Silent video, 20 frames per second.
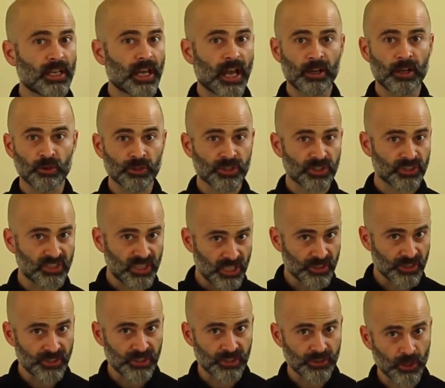I don't just
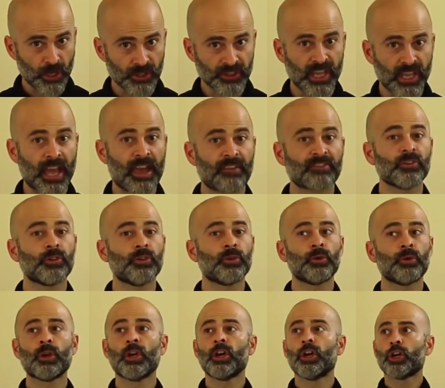teach these arts. I have
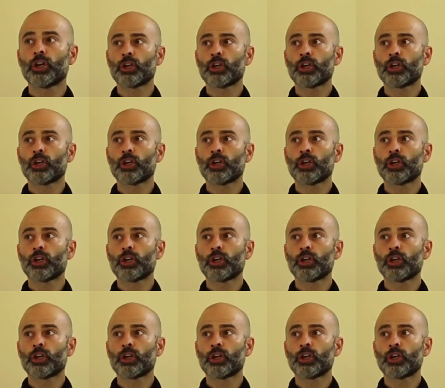to